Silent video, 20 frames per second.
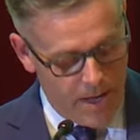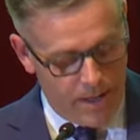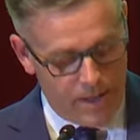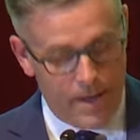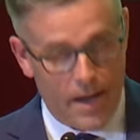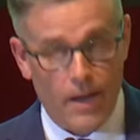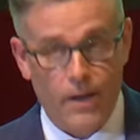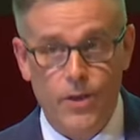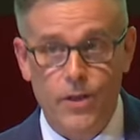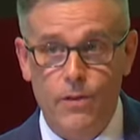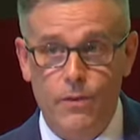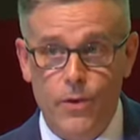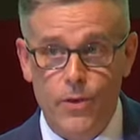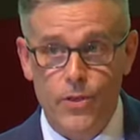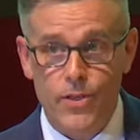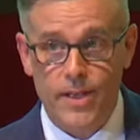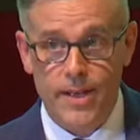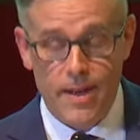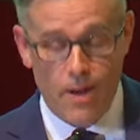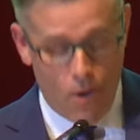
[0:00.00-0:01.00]
Yale
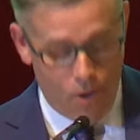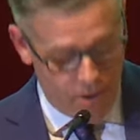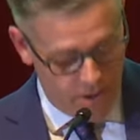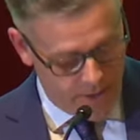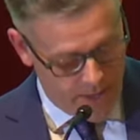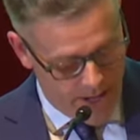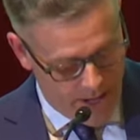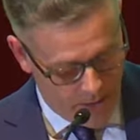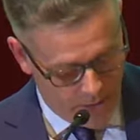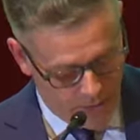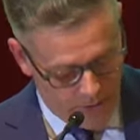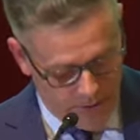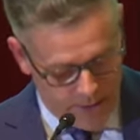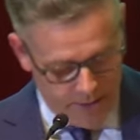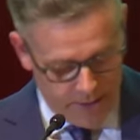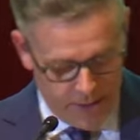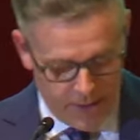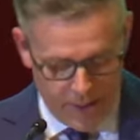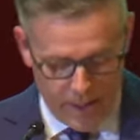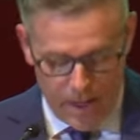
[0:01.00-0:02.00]
University Art
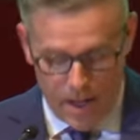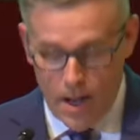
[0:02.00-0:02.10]
Gallery,